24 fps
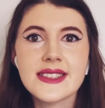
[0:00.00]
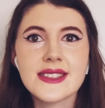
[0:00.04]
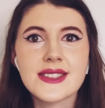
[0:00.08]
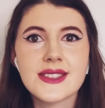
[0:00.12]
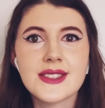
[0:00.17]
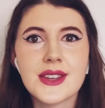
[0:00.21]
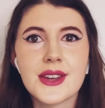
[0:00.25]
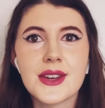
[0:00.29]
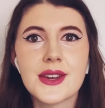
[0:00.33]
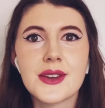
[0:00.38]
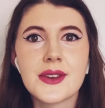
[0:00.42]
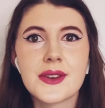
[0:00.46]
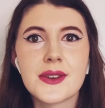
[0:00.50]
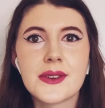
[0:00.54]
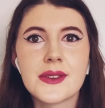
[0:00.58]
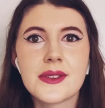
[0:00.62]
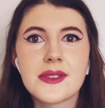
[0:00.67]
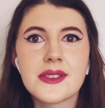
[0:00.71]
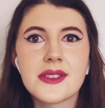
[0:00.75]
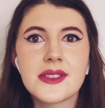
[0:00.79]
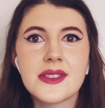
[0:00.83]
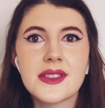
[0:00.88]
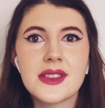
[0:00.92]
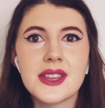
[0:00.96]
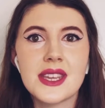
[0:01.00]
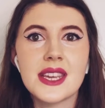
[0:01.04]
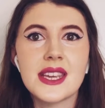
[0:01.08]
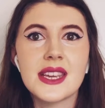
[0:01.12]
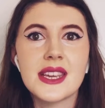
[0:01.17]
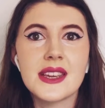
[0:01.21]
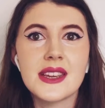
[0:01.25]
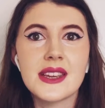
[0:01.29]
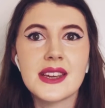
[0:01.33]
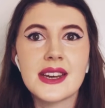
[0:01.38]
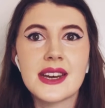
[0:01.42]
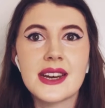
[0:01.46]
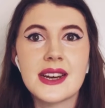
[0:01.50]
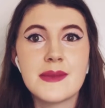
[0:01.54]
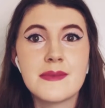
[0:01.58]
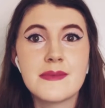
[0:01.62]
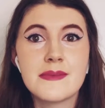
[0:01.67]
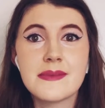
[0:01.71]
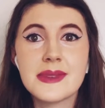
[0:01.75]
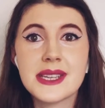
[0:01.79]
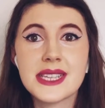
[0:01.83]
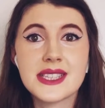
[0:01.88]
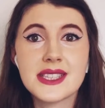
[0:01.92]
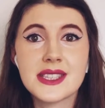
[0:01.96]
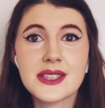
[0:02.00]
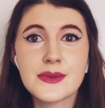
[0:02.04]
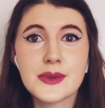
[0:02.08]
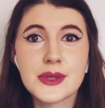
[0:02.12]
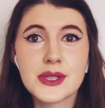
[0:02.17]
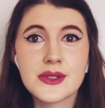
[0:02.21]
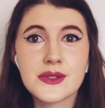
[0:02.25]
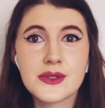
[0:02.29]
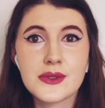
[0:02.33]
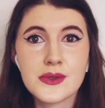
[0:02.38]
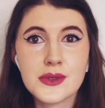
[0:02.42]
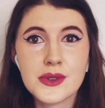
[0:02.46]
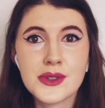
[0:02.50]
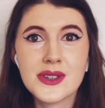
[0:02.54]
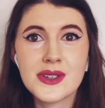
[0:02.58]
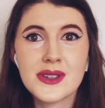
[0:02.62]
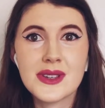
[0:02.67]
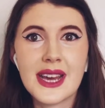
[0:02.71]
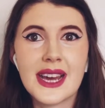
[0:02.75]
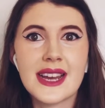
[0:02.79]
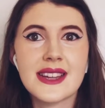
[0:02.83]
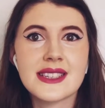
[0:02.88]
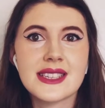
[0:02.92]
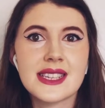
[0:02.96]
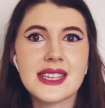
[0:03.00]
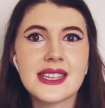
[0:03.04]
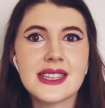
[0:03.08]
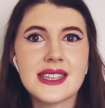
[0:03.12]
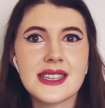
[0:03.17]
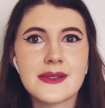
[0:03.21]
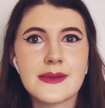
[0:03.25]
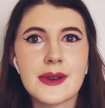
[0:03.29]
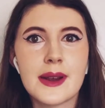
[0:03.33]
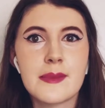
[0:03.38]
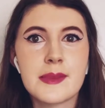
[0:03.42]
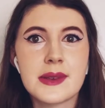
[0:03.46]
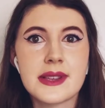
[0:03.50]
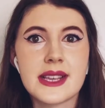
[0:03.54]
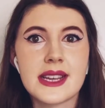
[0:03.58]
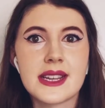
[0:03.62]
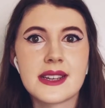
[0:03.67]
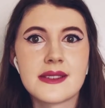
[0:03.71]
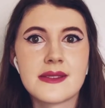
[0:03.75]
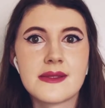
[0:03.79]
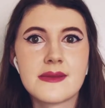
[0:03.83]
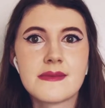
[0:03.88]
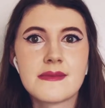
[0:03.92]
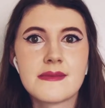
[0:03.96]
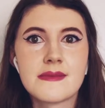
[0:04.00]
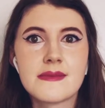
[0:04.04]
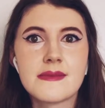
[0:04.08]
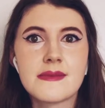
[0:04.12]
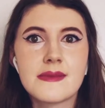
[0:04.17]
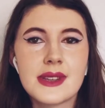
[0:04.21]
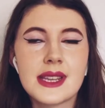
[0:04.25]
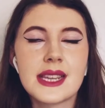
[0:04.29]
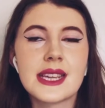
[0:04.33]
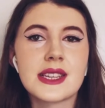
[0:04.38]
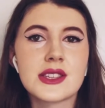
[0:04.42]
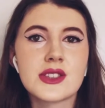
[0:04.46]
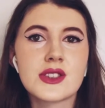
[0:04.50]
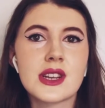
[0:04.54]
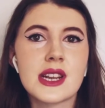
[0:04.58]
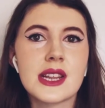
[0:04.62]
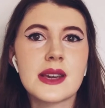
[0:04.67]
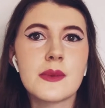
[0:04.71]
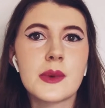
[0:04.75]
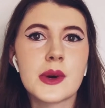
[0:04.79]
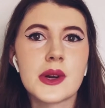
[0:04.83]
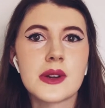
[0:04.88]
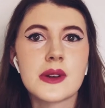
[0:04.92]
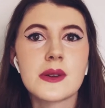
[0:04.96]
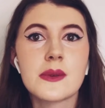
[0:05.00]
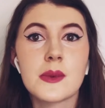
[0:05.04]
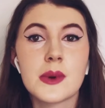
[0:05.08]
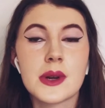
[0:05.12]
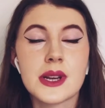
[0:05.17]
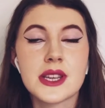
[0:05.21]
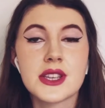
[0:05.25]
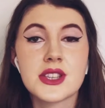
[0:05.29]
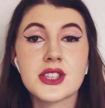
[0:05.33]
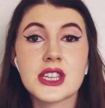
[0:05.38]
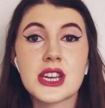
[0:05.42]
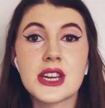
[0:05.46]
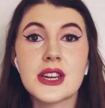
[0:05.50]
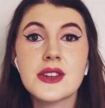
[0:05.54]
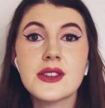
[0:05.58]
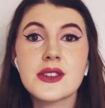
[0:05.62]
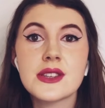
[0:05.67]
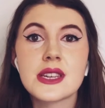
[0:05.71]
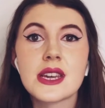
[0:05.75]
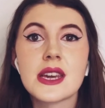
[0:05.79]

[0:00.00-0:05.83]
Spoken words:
So the picture that was drawn actually did represent literally what it showed.